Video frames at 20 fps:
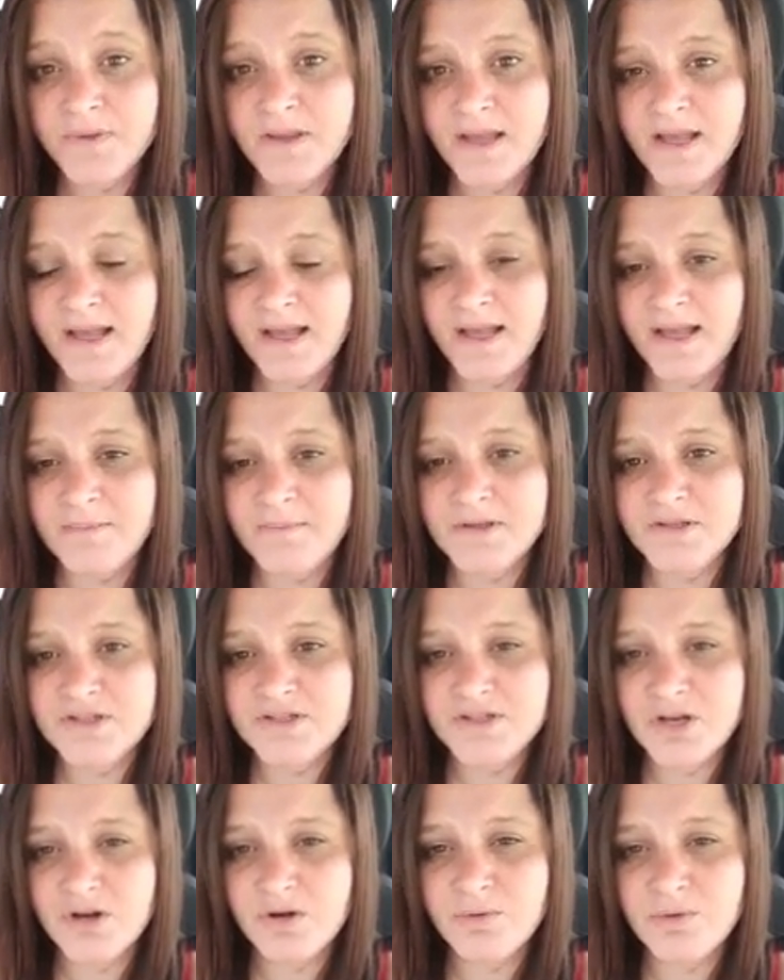Um,
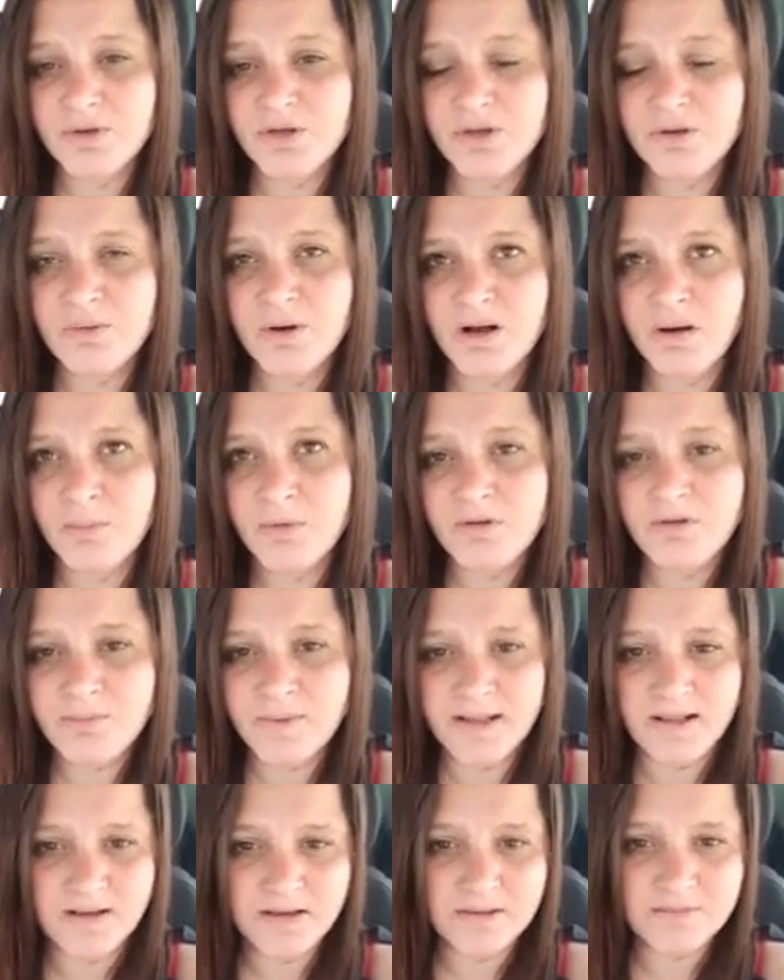so you are more than
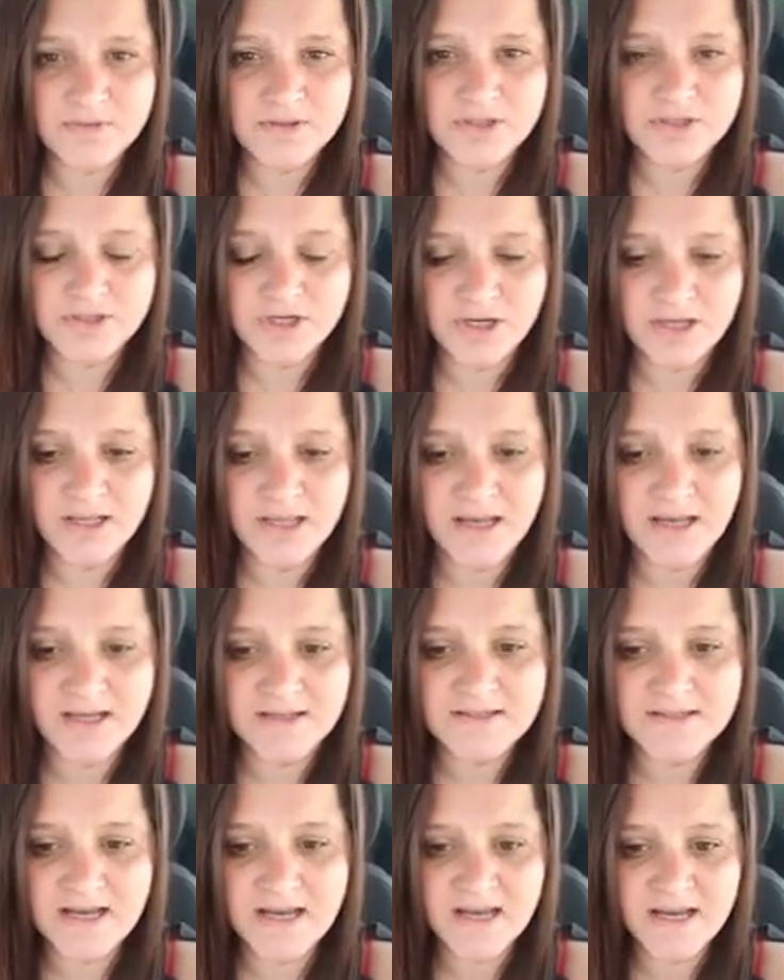welcome to join
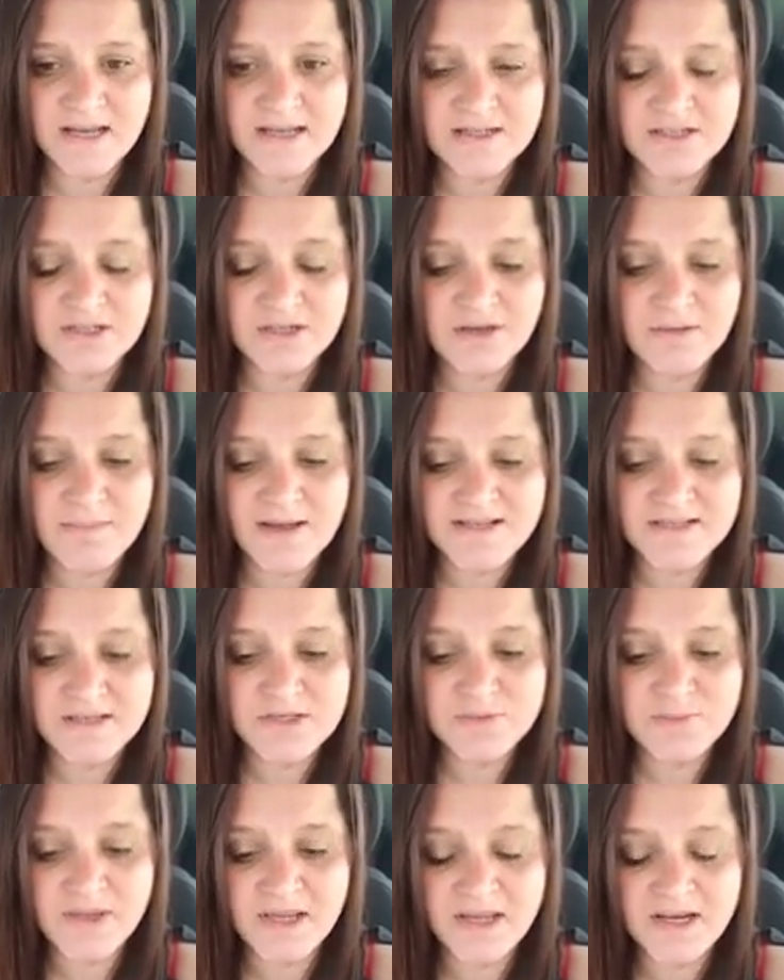that and you can
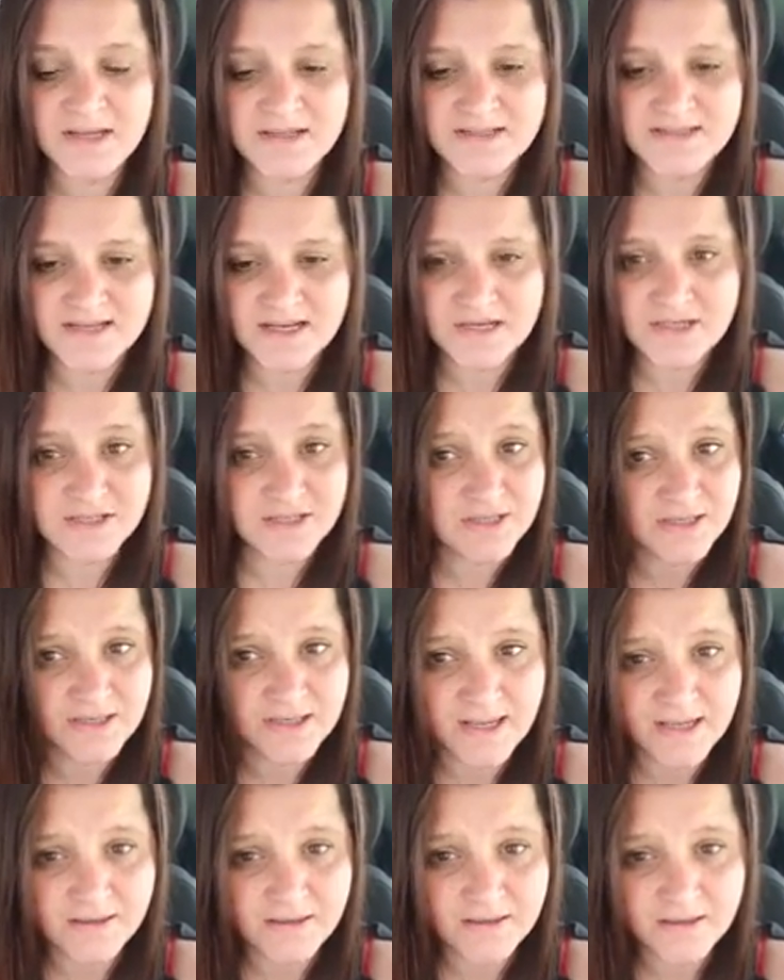message me and I'll send you the
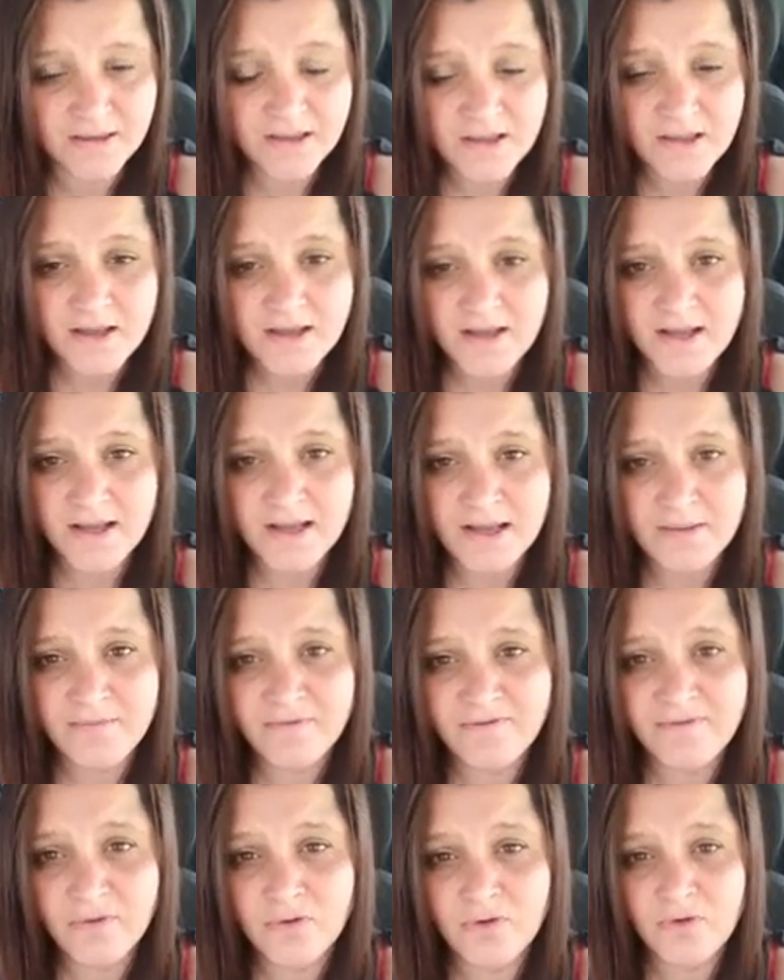link um,
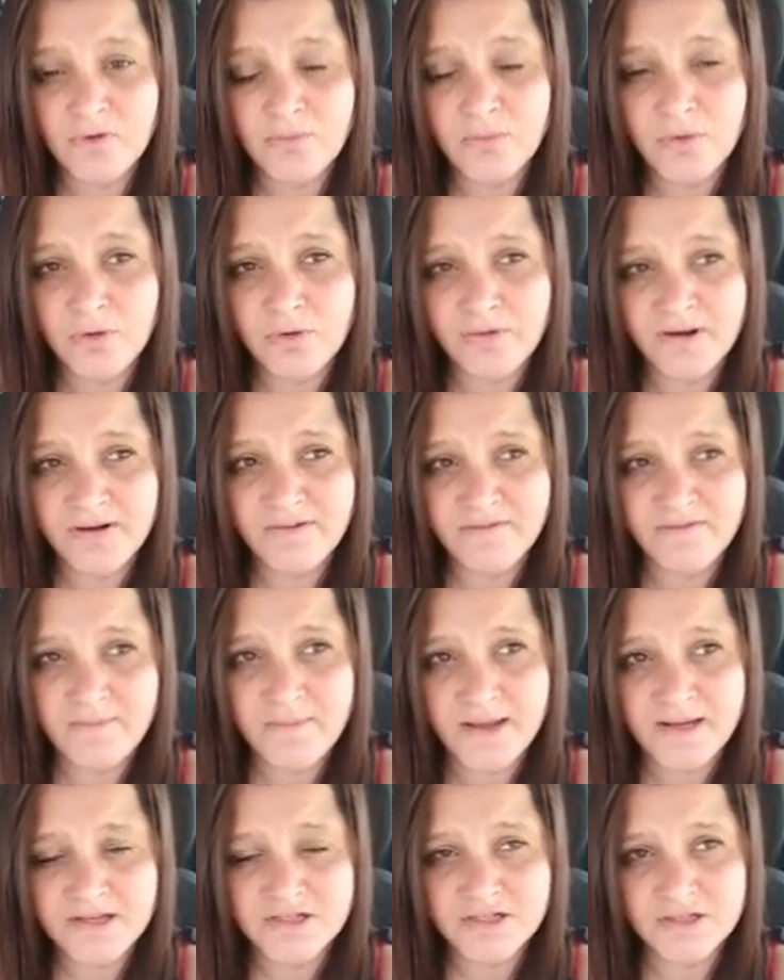for more
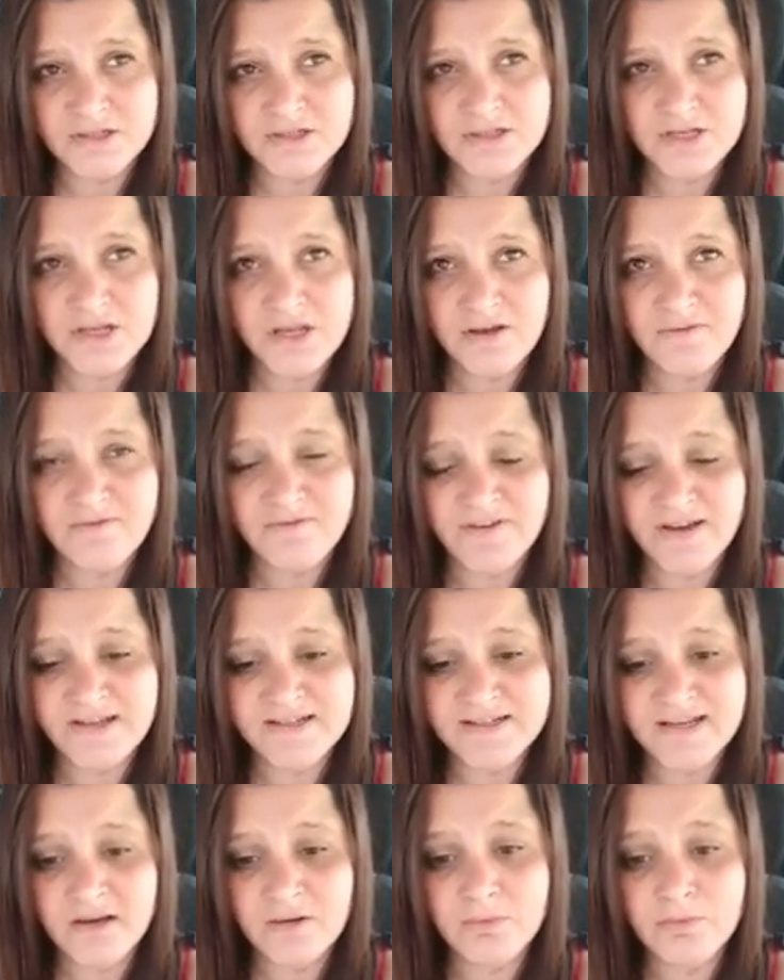information so you can
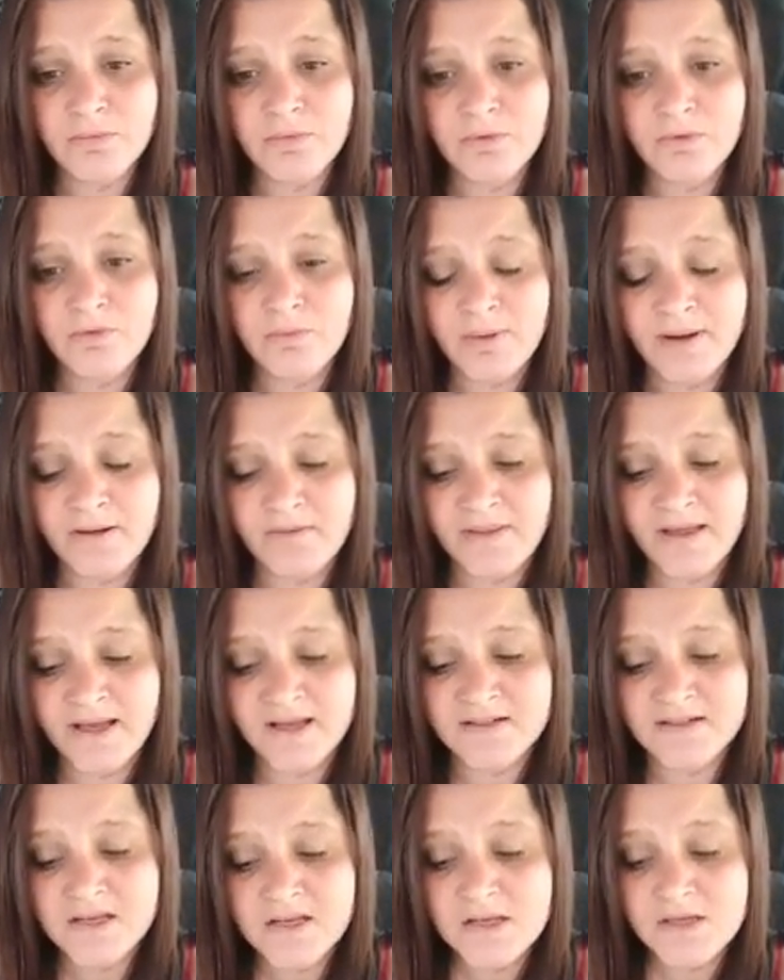find out more about
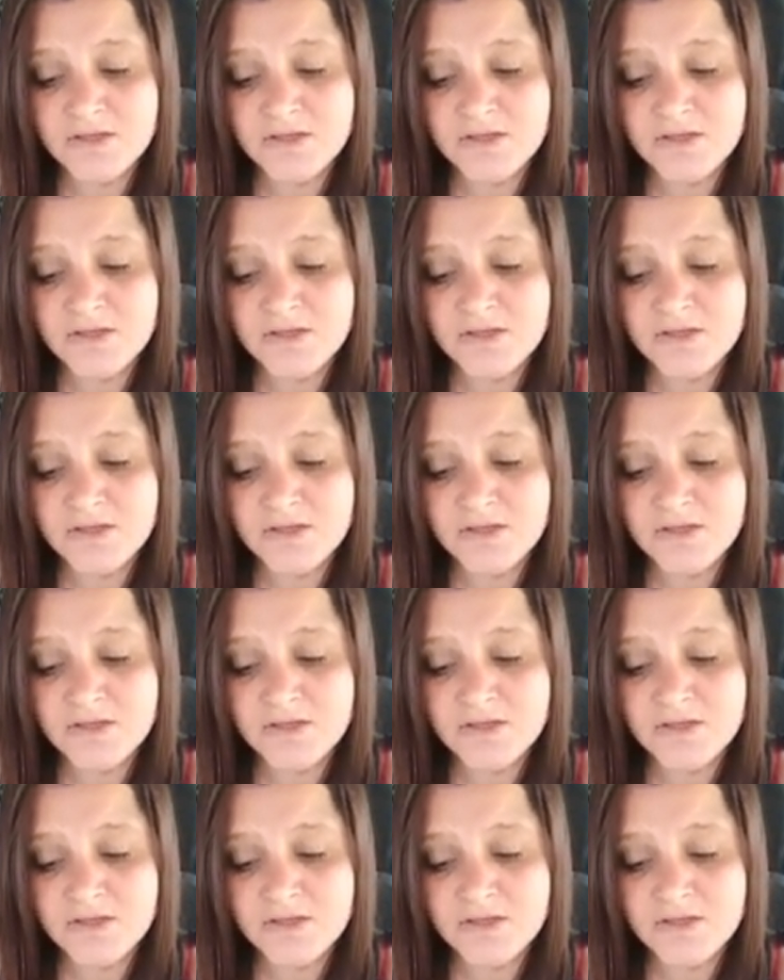that.